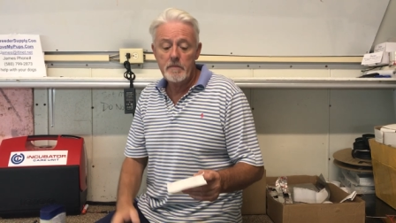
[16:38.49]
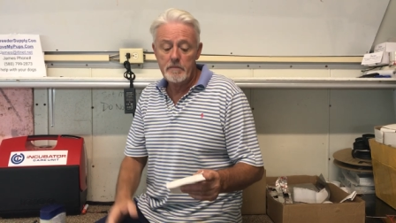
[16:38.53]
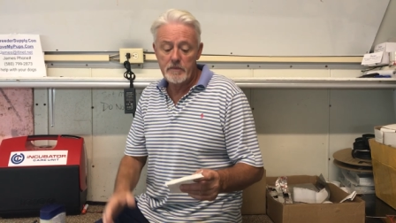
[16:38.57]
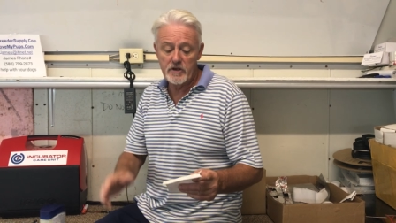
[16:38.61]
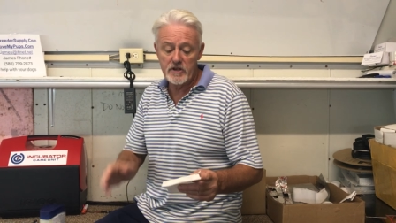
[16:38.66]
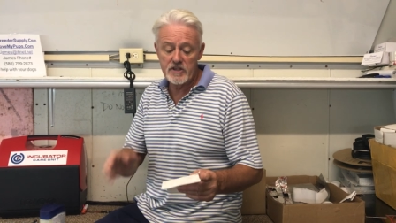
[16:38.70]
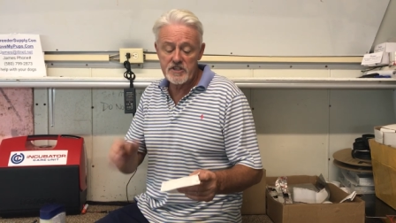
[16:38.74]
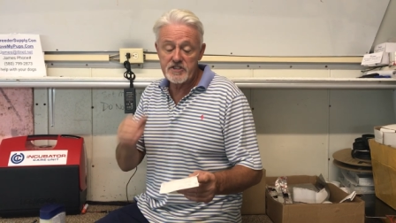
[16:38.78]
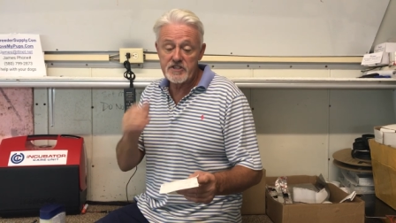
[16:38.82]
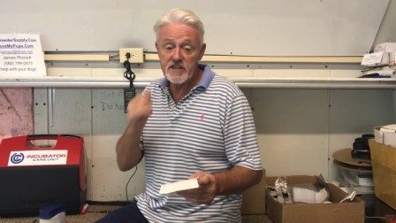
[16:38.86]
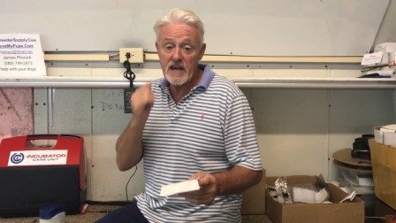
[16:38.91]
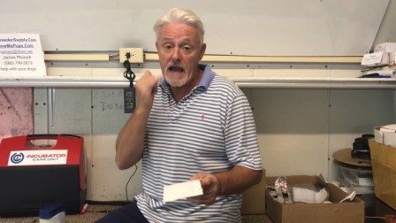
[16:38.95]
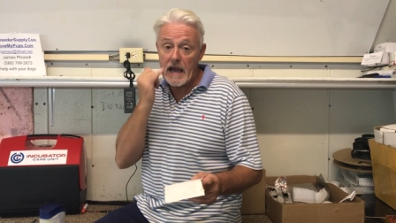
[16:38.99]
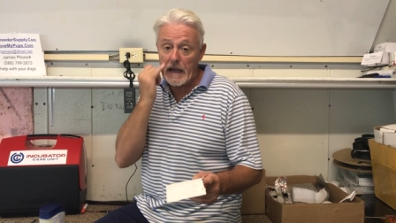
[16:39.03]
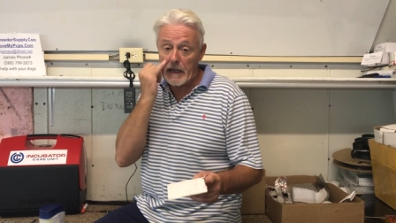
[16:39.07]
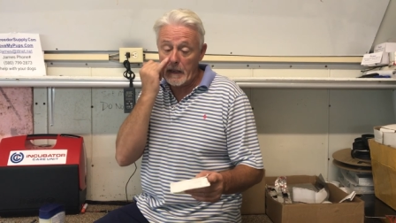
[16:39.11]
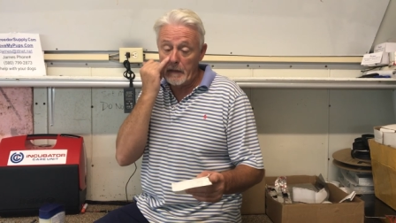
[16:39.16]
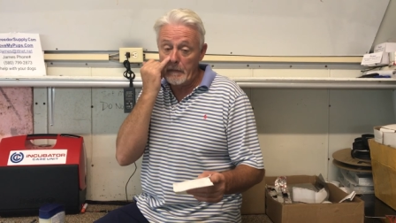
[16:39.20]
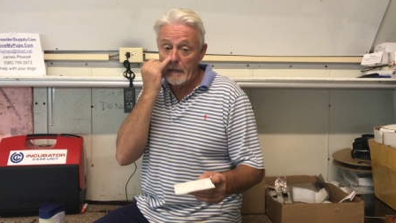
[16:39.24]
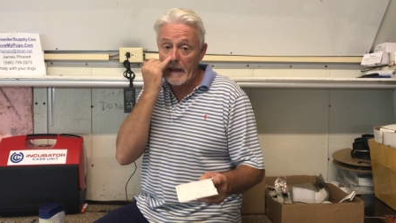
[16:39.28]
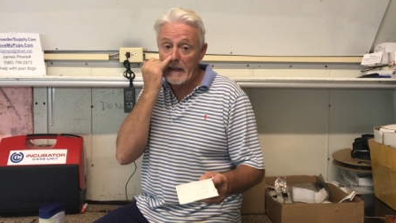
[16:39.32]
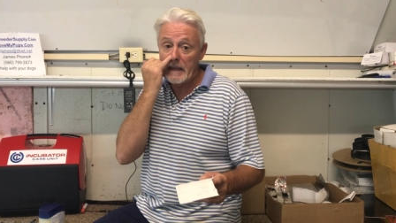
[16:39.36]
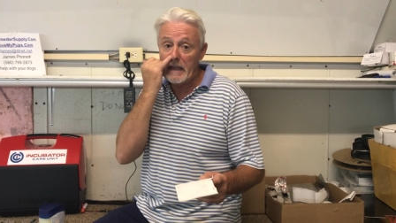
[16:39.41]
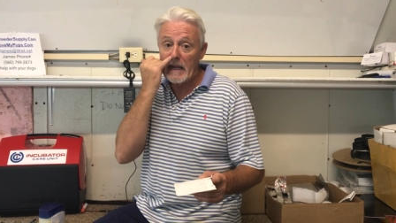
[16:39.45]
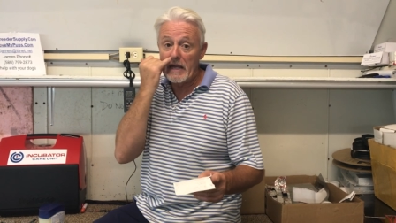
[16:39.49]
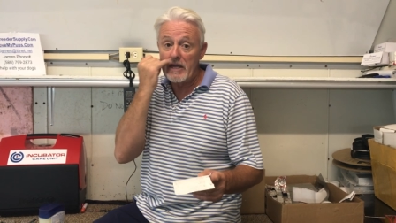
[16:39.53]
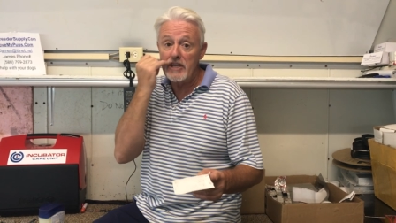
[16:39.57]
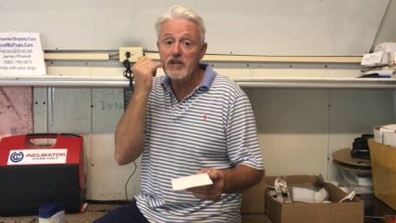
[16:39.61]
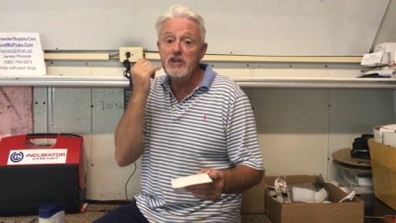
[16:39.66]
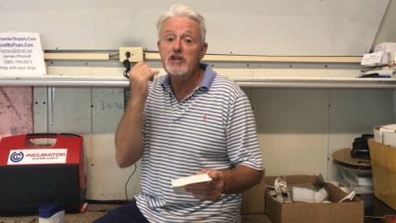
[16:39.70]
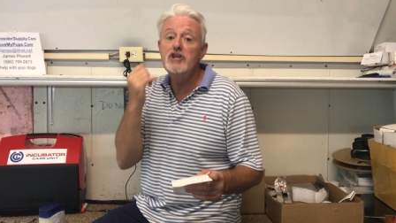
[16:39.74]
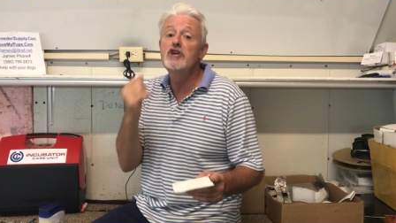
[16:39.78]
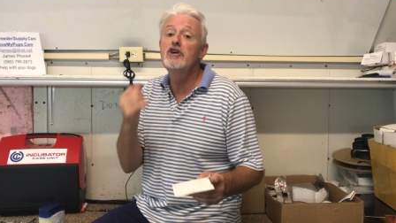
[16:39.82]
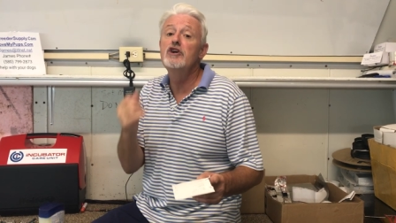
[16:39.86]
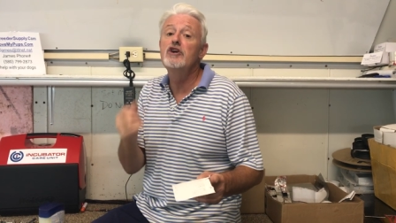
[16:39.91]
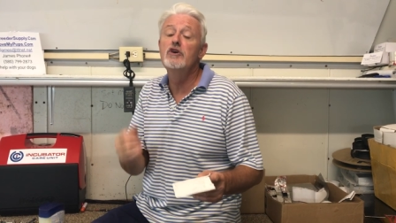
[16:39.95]
because that can make a
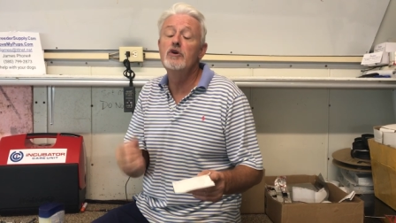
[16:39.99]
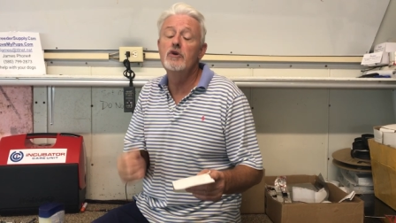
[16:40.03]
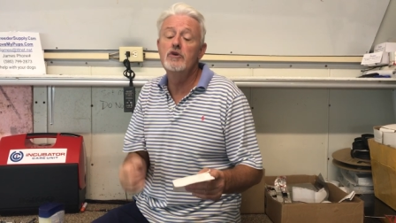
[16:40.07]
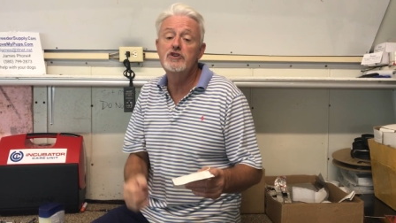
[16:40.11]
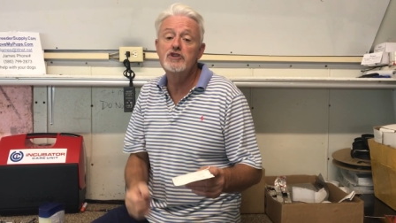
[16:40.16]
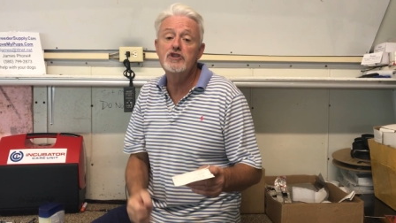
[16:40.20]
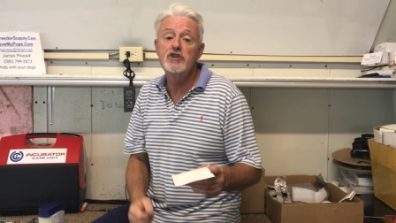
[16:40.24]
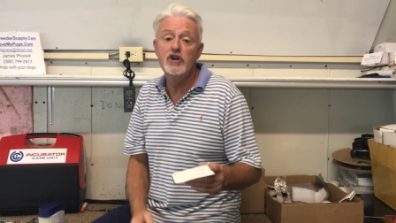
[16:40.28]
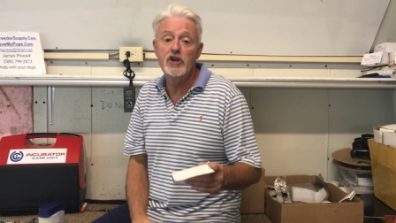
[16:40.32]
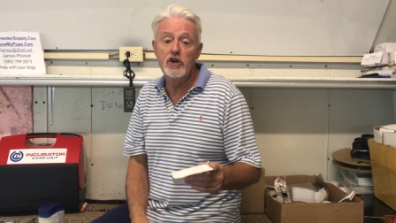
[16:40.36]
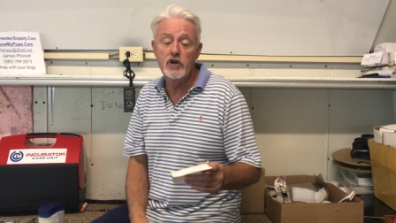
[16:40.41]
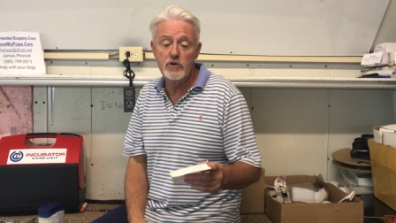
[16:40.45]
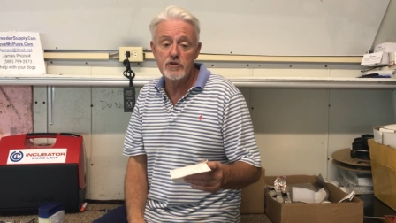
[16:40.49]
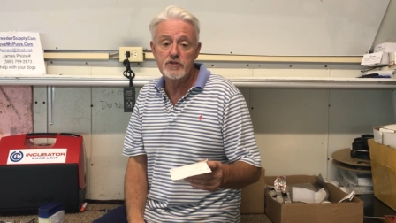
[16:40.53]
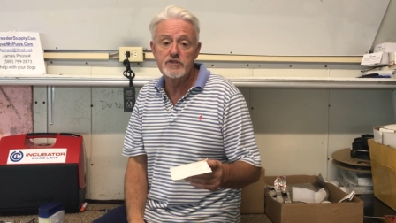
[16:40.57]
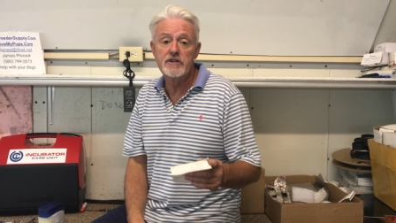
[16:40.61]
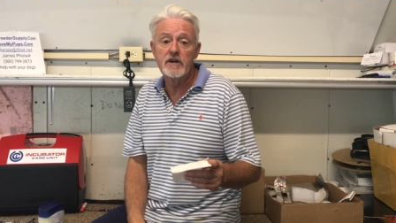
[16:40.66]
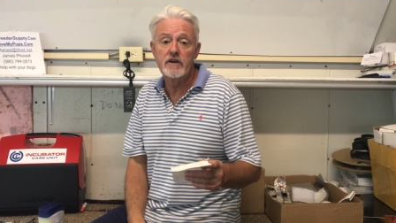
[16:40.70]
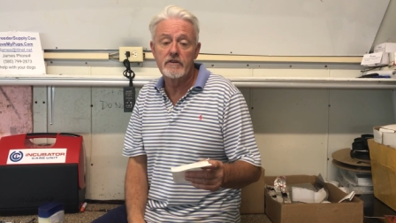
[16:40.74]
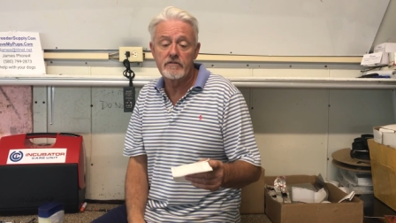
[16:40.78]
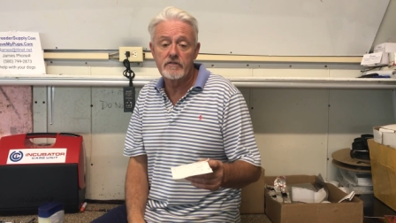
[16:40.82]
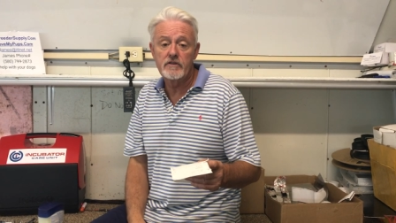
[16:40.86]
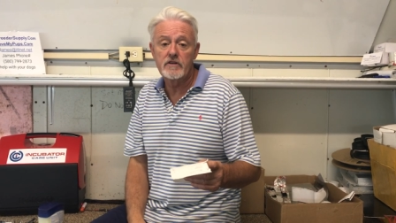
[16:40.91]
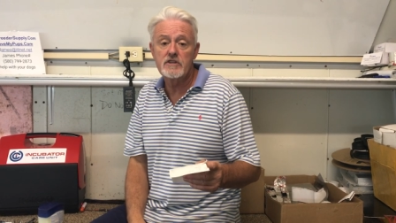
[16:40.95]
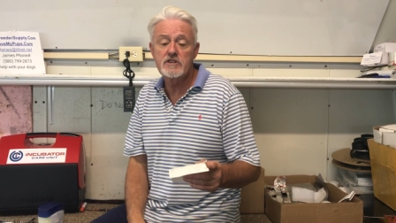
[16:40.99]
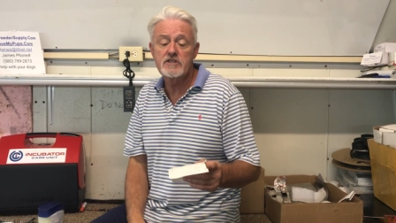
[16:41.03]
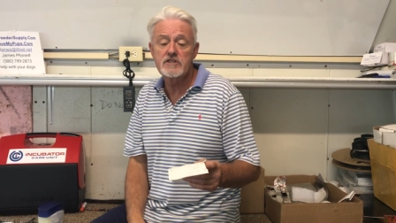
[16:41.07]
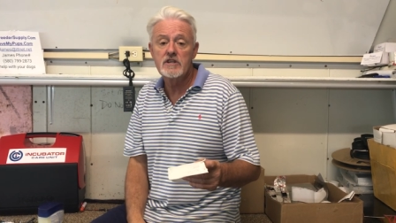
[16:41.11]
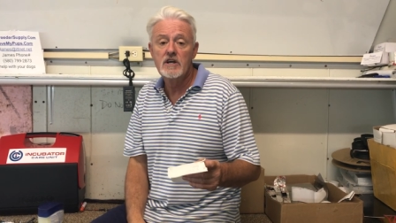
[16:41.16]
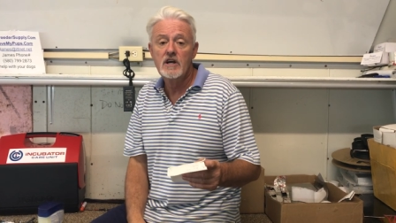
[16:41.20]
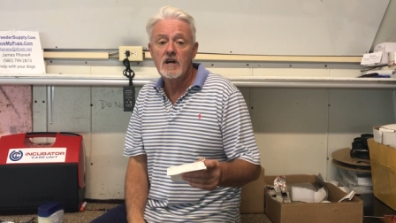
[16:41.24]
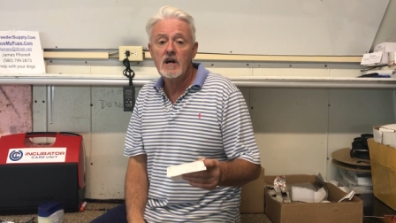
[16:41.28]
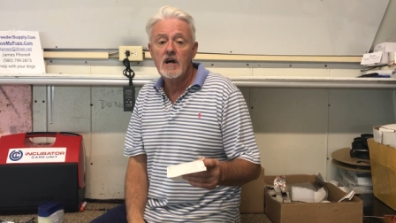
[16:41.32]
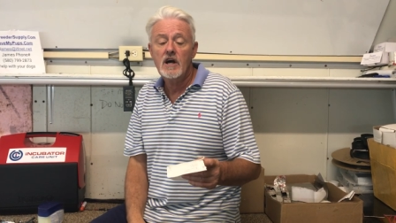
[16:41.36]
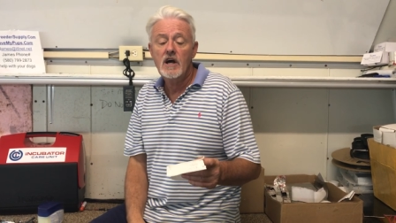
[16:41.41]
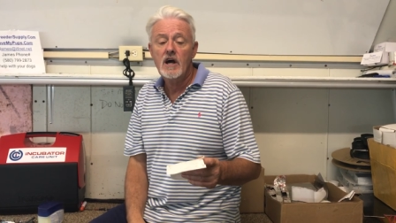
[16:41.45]
huge, huge difference.